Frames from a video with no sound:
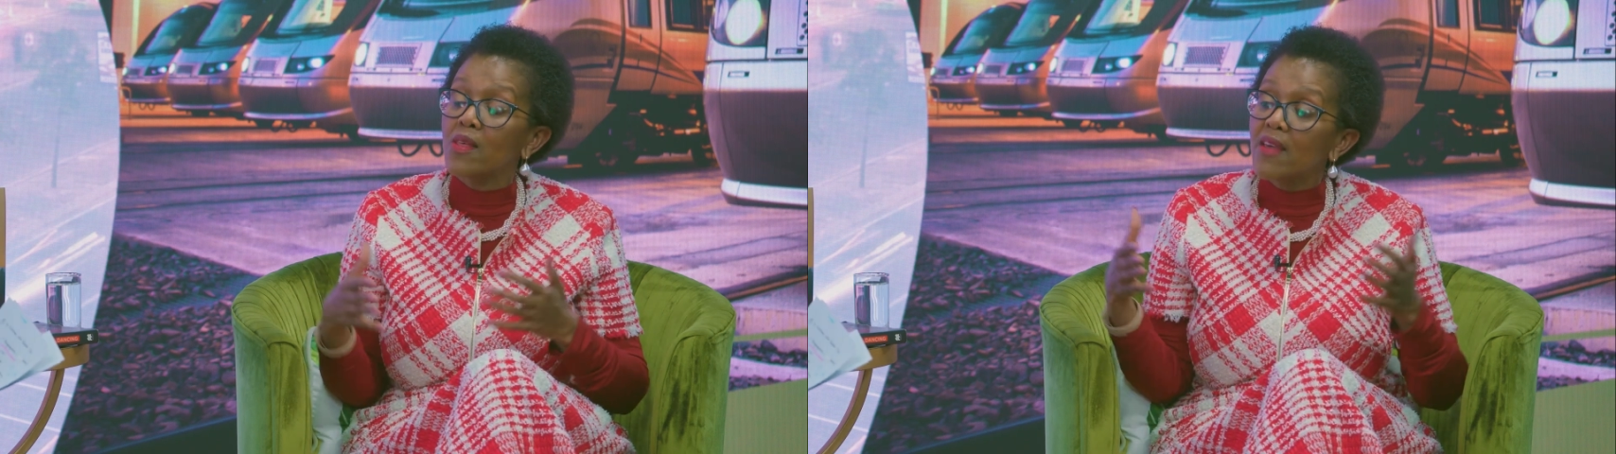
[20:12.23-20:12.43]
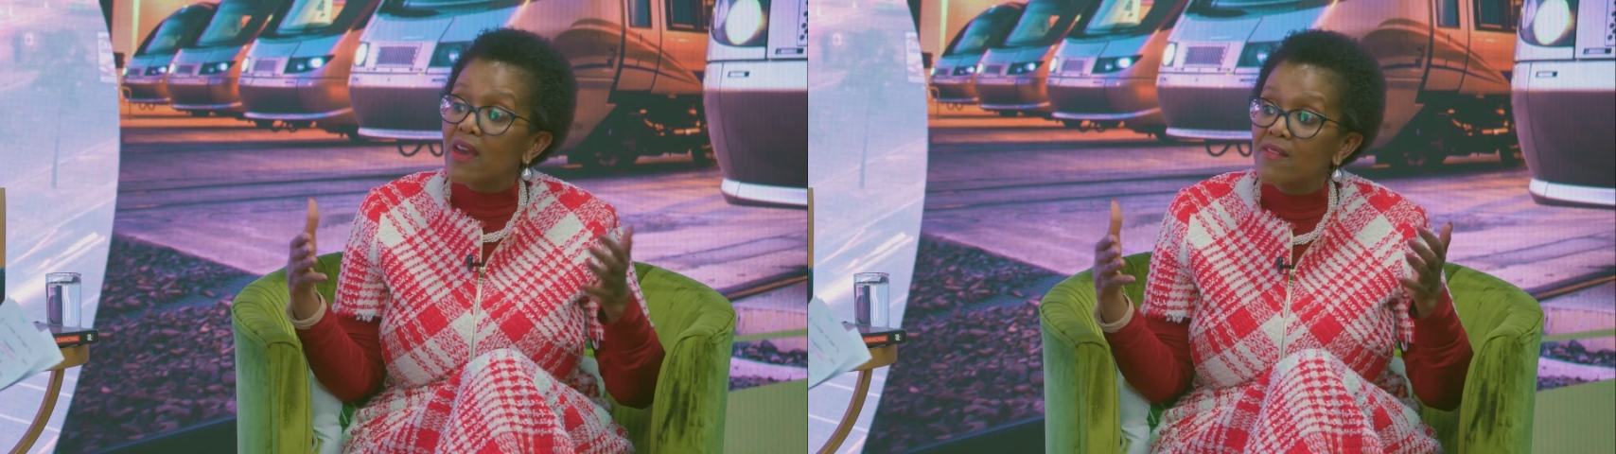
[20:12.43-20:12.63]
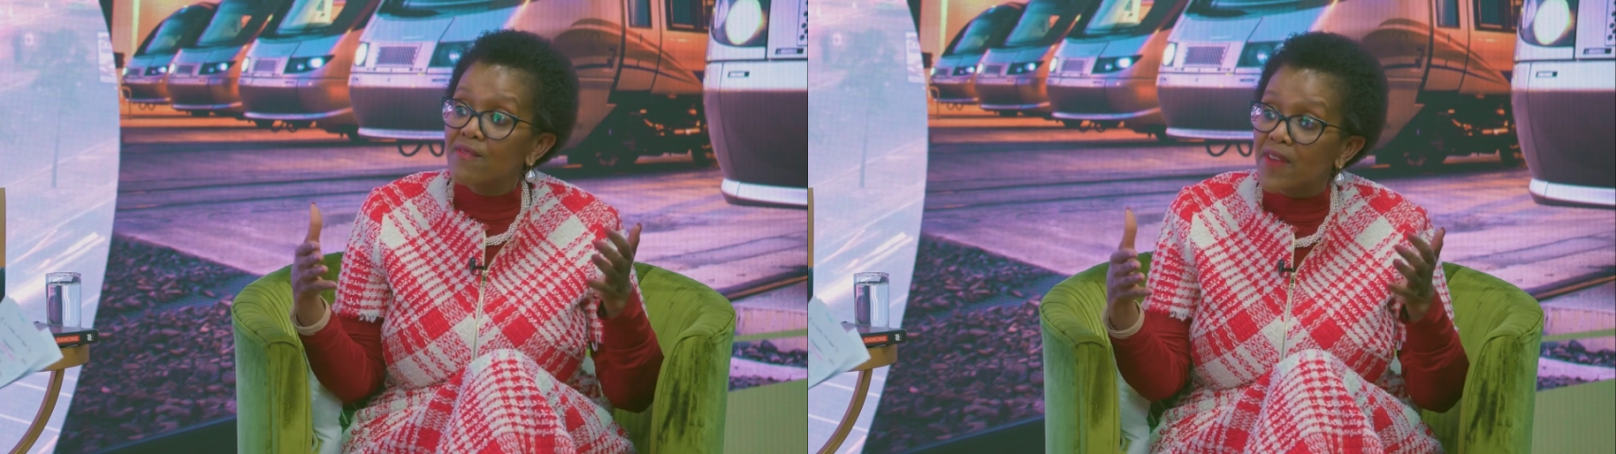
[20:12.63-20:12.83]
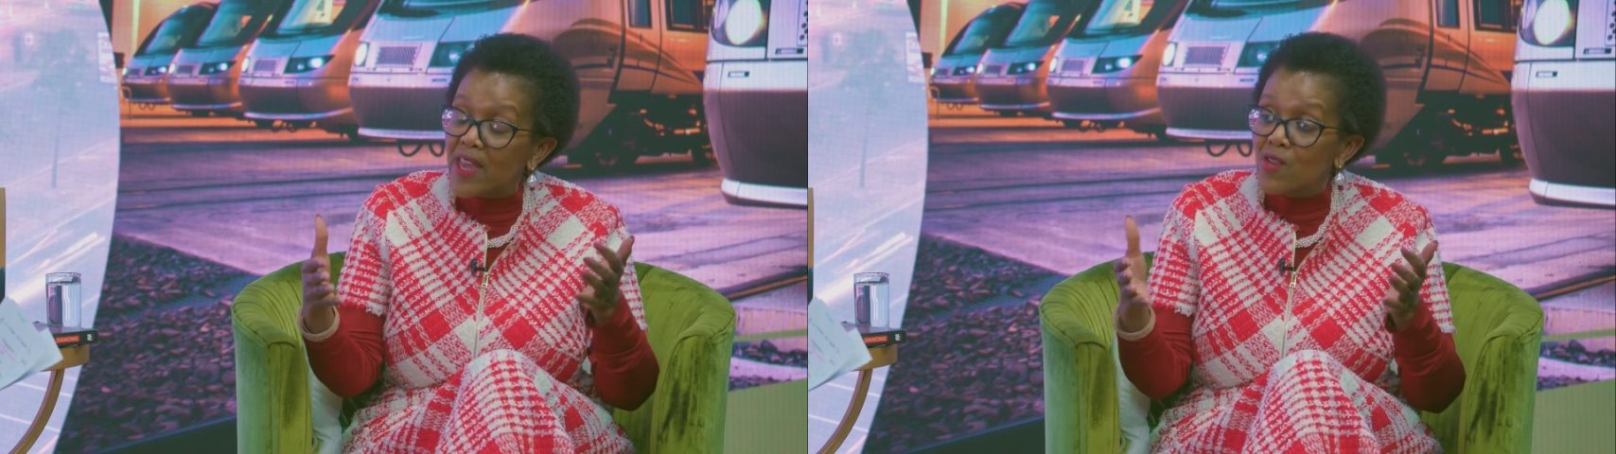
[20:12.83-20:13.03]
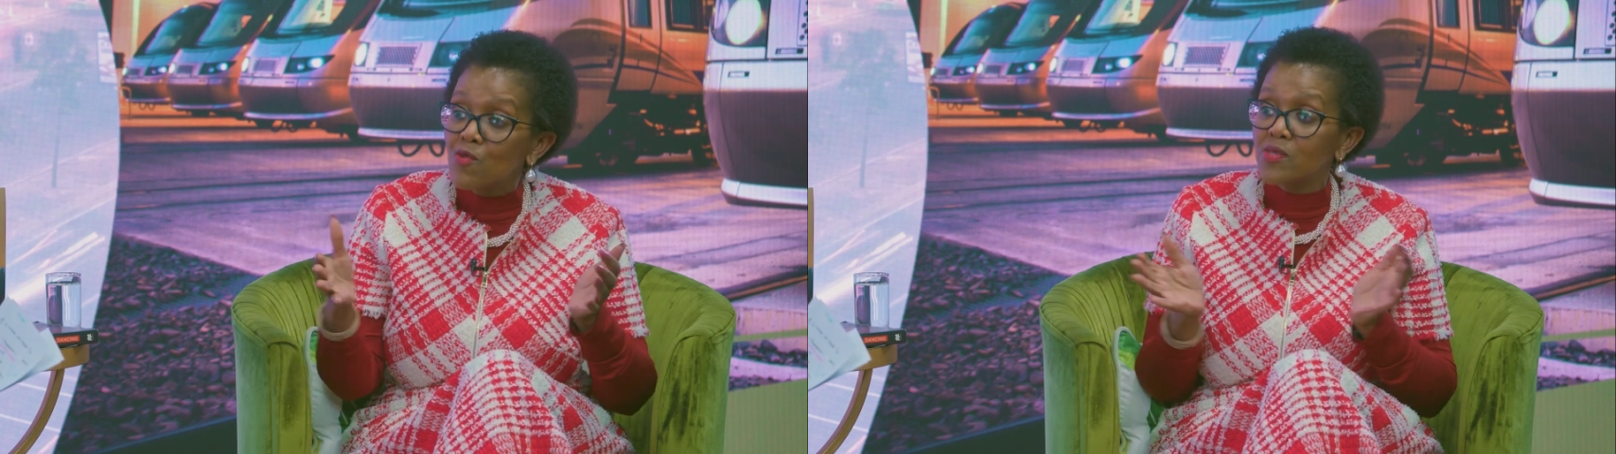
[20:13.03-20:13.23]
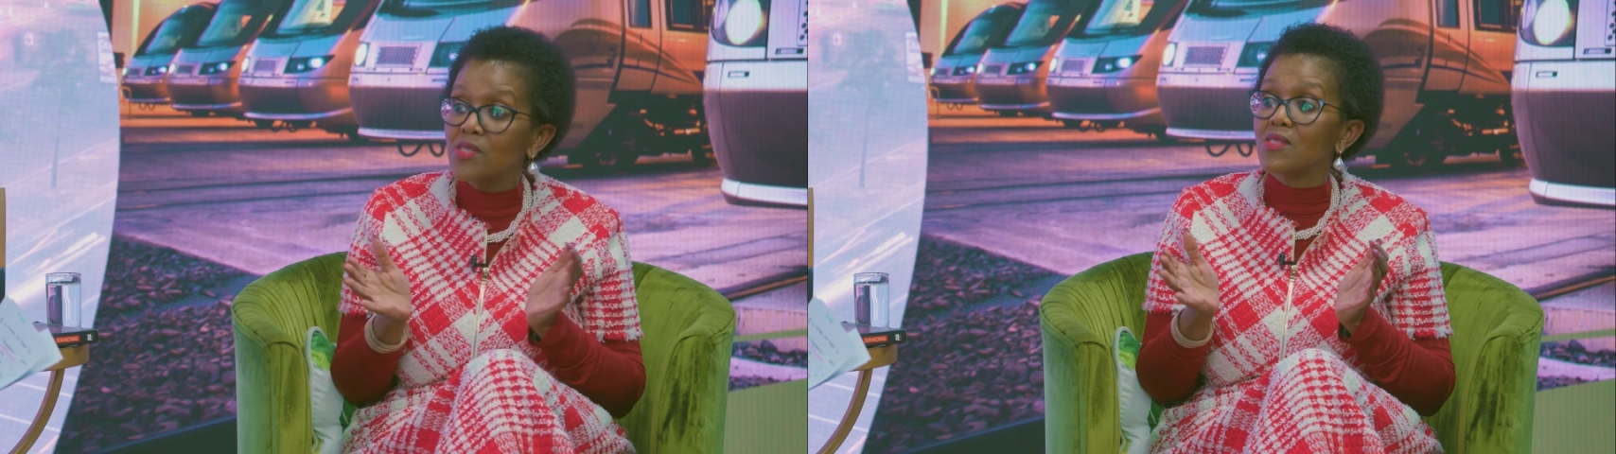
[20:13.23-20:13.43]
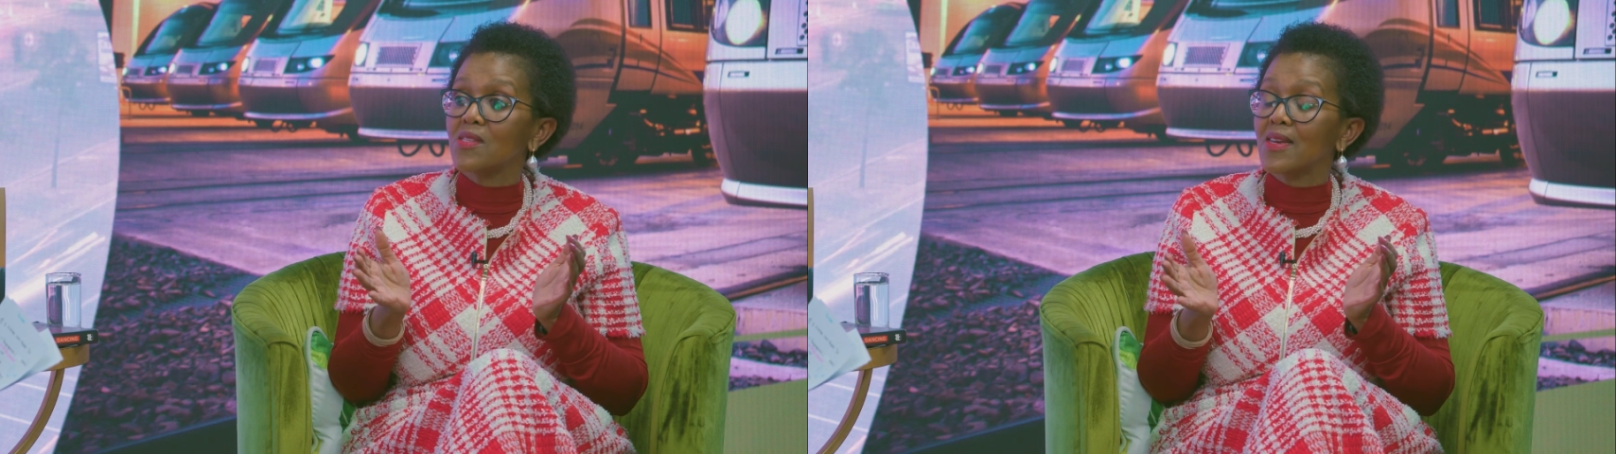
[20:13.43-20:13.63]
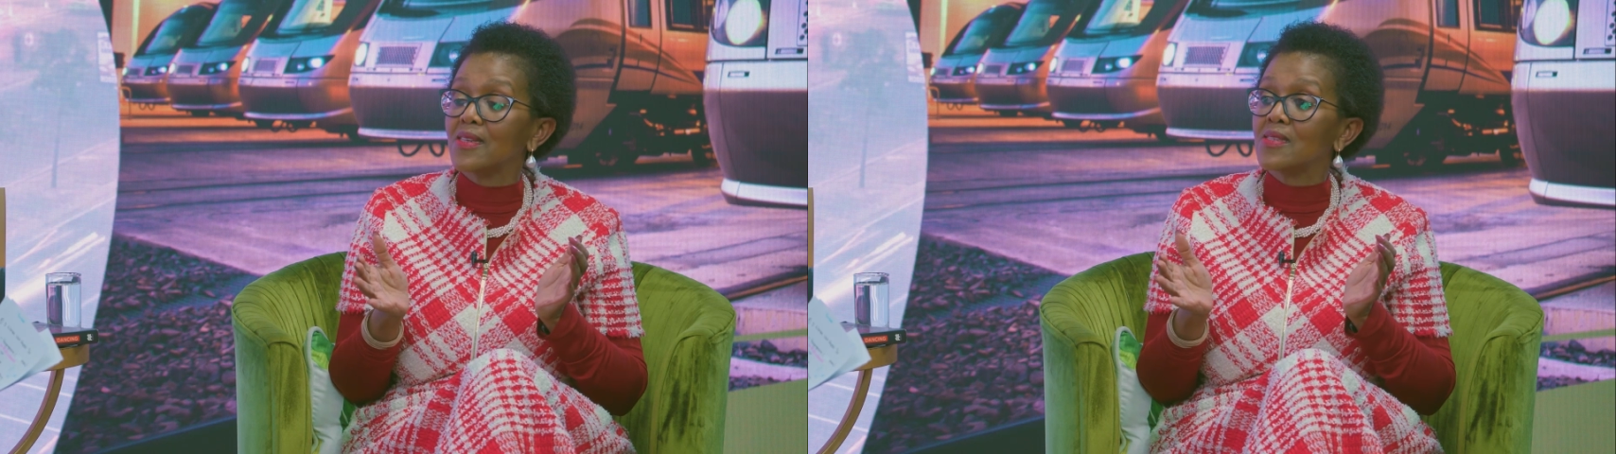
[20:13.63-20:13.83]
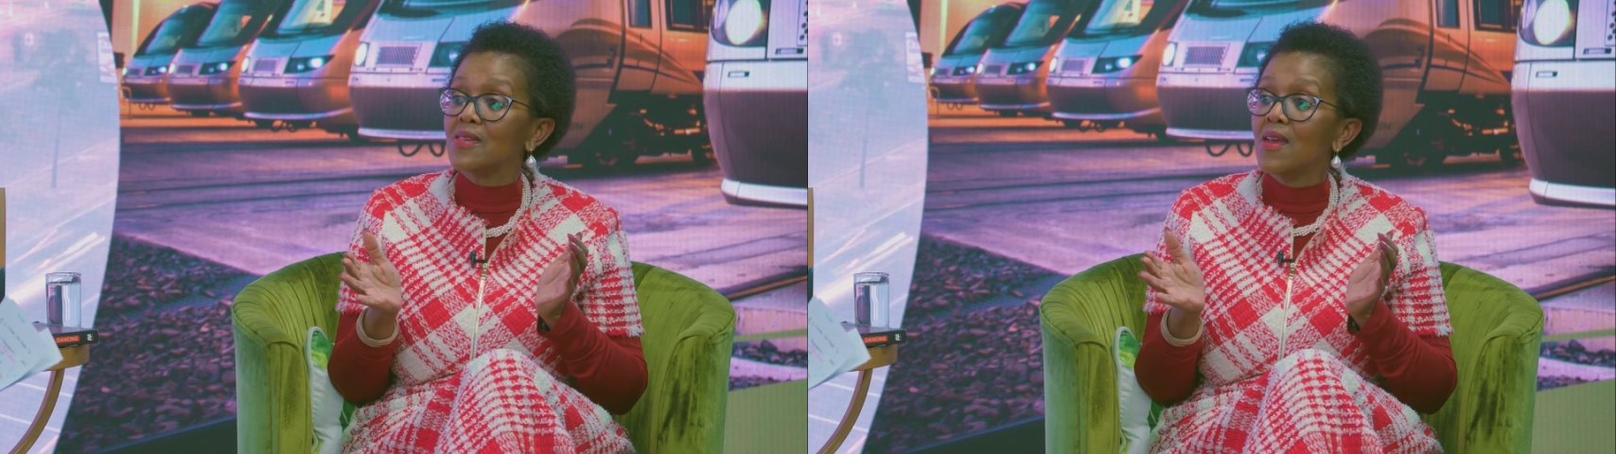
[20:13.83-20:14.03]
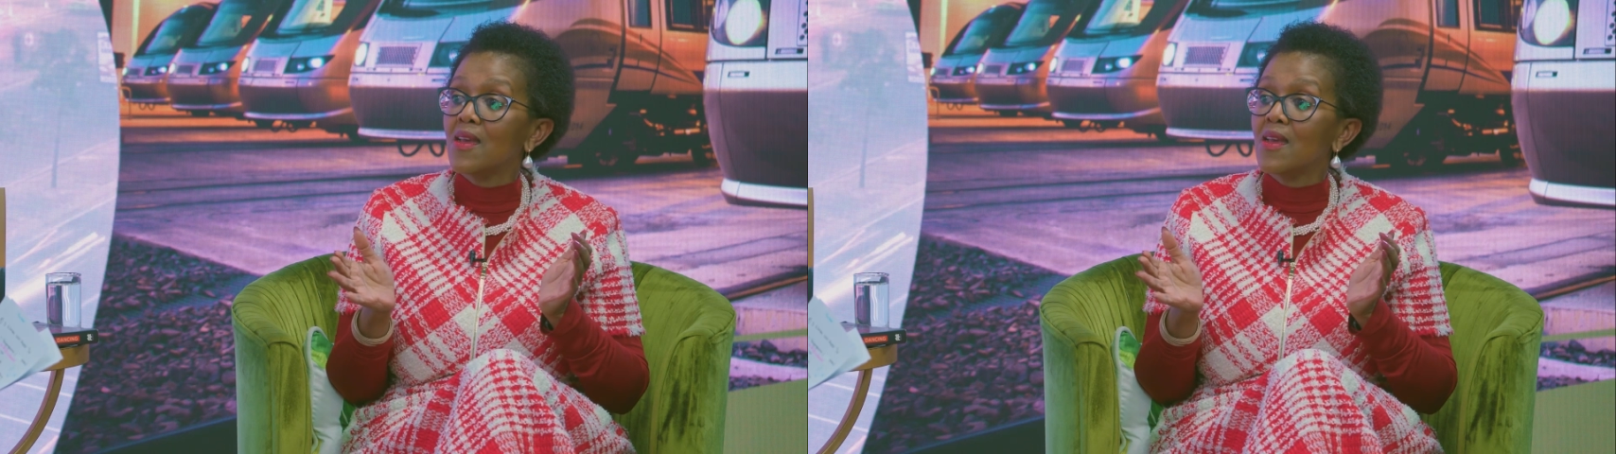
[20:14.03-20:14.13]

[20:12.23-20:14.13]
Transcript: There are values that